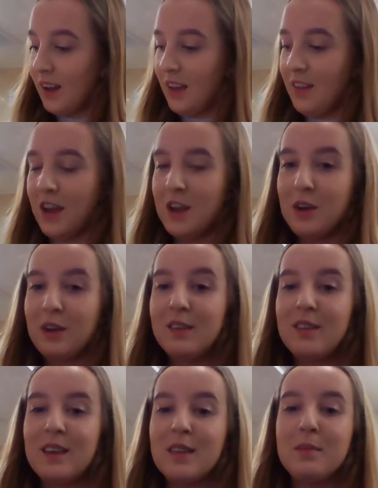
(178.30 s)
And there you can
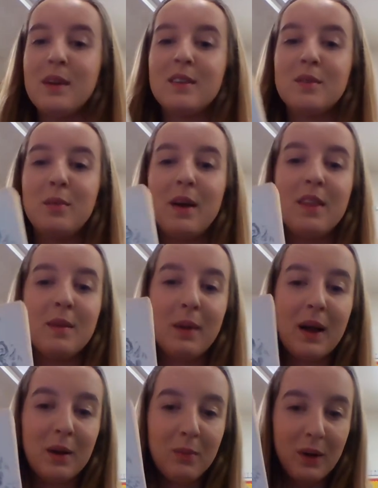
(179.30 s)
see them a little bit in the
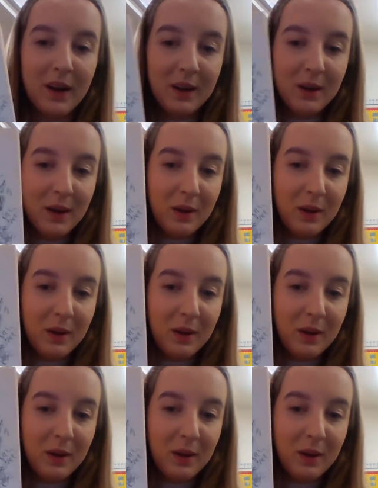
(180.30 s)
black and white